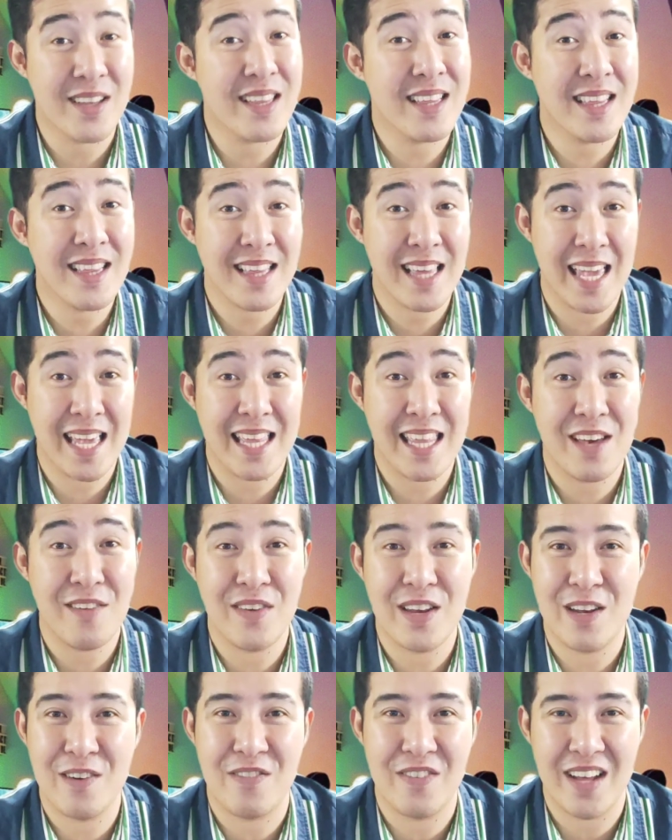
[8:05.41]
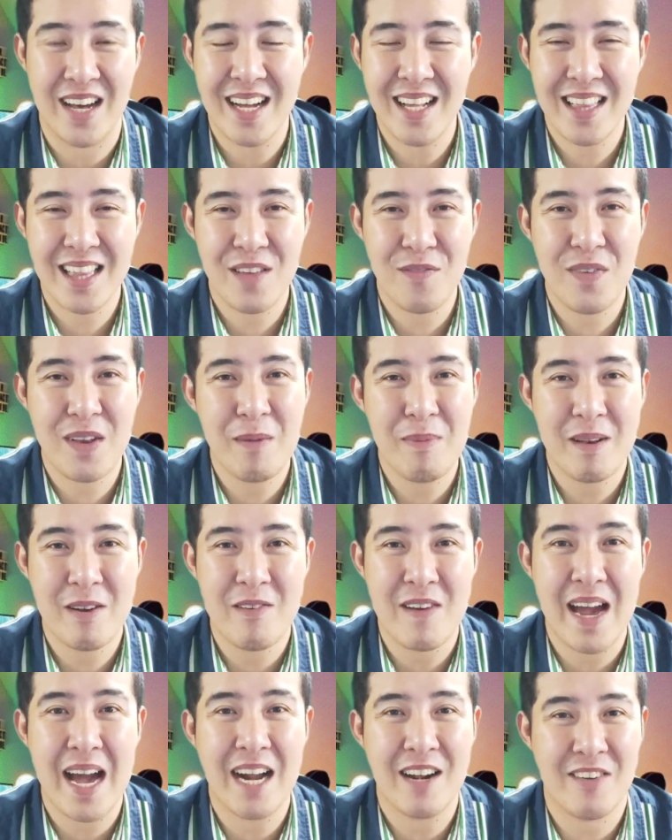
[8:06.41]
This is KJ Avelino Vlogs, a Filipino
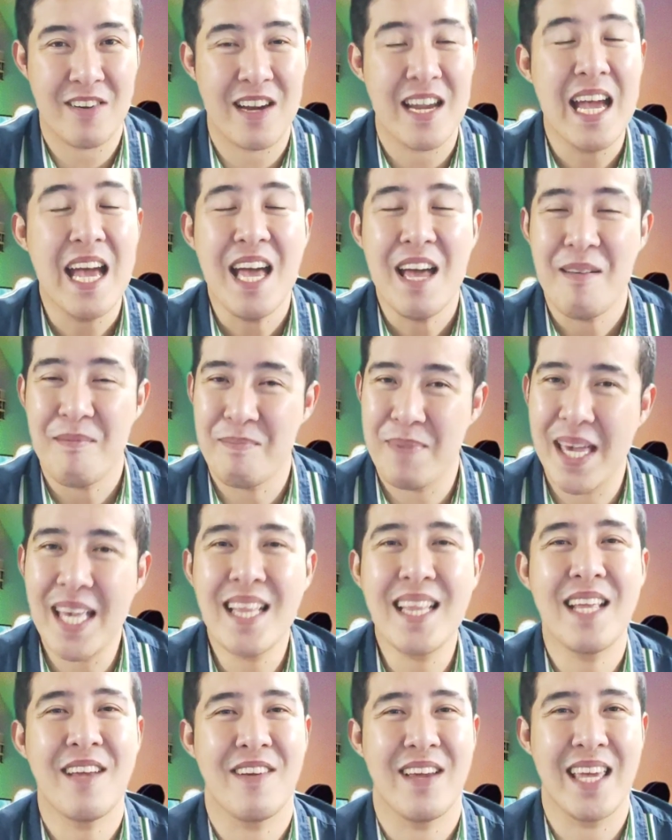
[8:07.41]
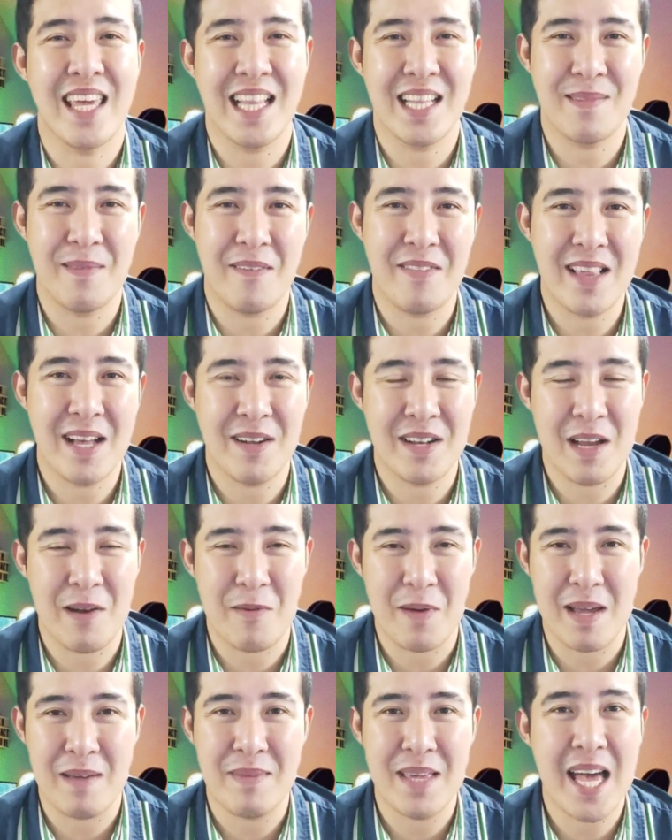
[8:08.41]
actor based here in Kingdom of Saudi
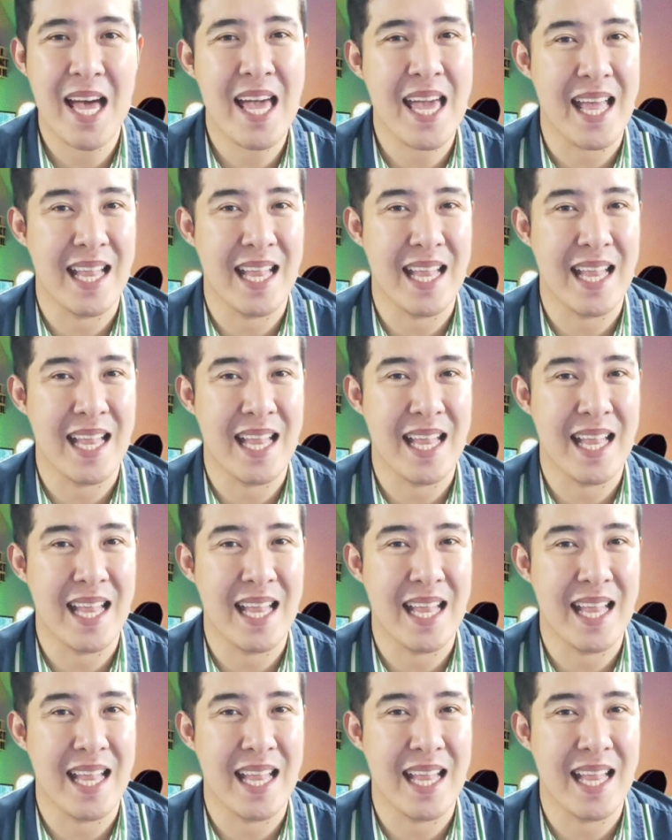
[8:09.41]
Arabia,